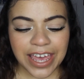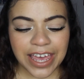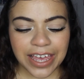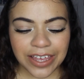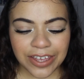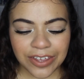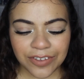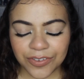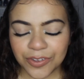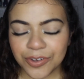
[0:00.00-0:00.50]

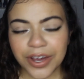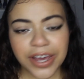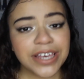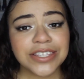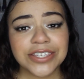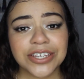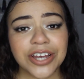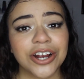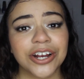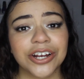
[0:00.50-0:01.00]
If you
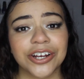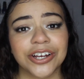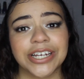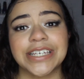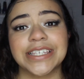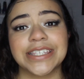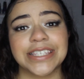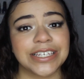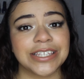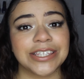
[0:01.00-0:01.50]
guys are
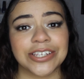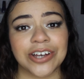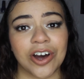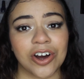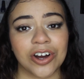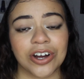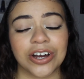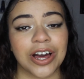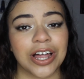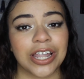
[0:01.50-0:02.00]
crazy
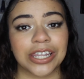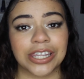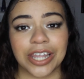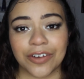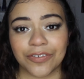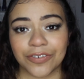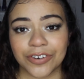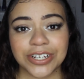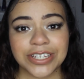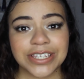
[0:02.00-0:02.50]
dog
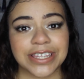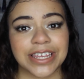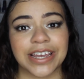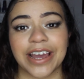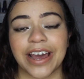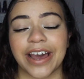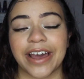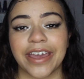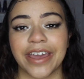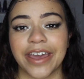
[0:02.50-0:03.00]
lovers
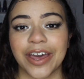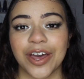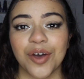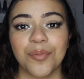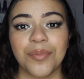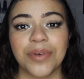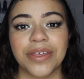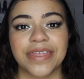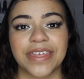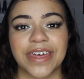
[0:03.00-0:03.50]
like I
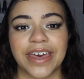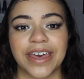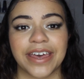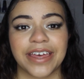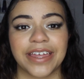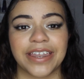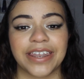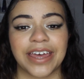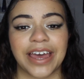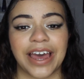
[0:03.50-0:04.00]
am,
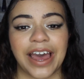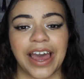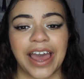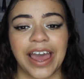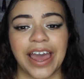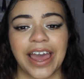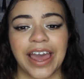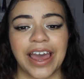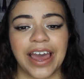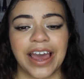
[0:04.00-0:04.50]
then
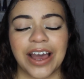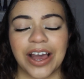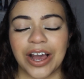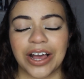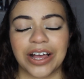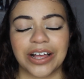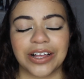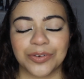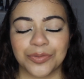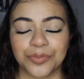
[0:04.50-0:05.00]

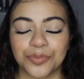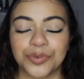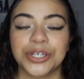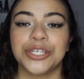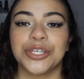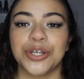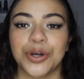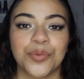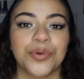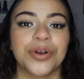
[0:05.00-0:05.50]
we
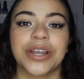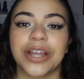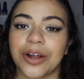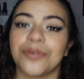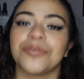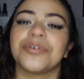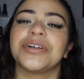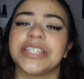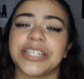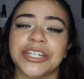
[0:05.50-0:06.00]
know we're not
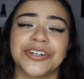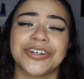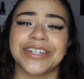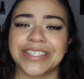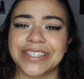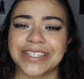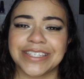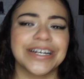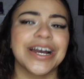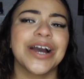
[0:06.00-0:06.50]
really
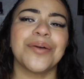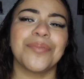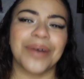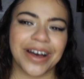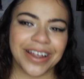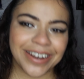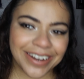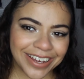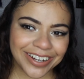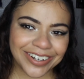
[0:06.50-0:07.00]
crazy. Come
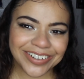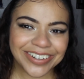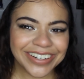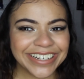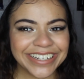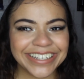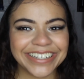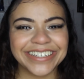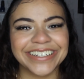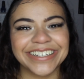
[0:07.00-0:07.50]
on now.
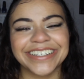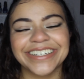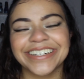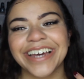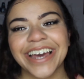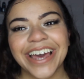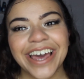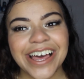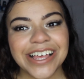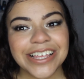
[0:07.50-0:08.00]

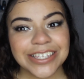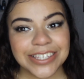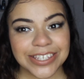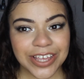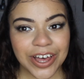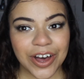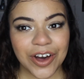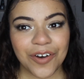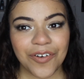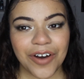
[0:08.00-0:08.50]

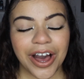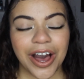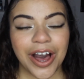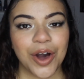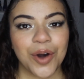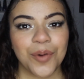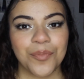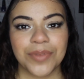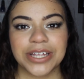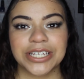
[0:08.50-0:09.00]
So
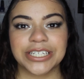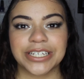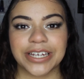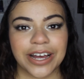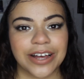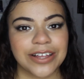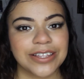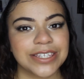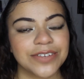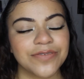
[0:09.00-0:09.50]
check
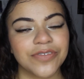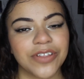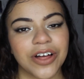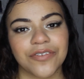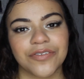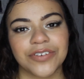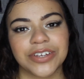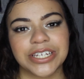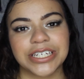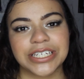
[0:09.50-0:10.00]
out some
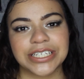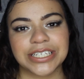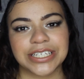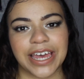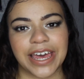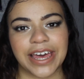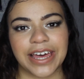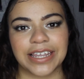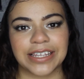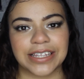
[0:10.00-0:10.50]
vlog footage
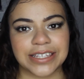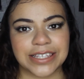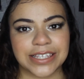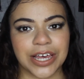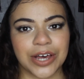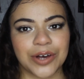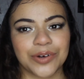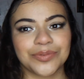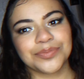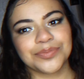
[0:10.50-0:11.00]
and let's go.